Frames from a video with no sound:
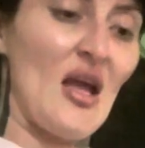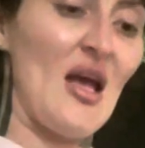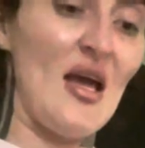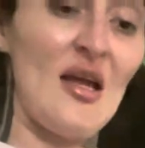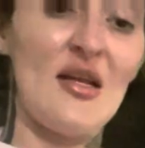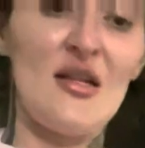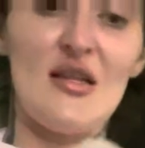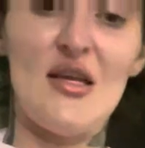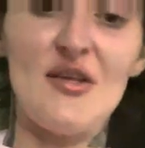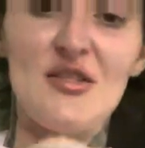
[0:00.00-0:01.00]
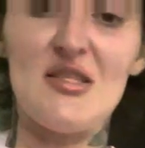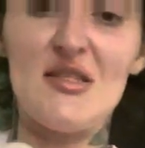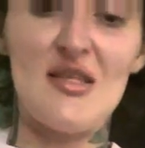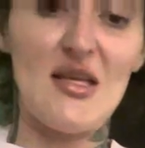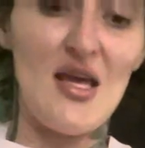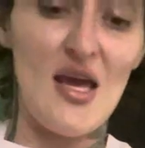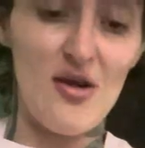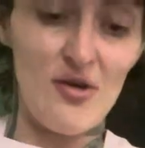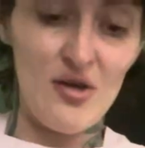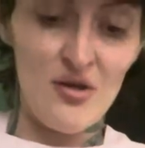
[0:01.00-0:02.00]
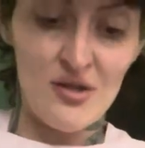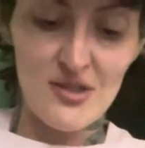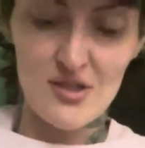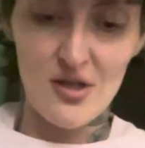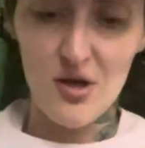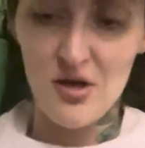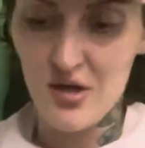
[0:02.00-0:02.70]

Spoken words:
And they're just carrying on this long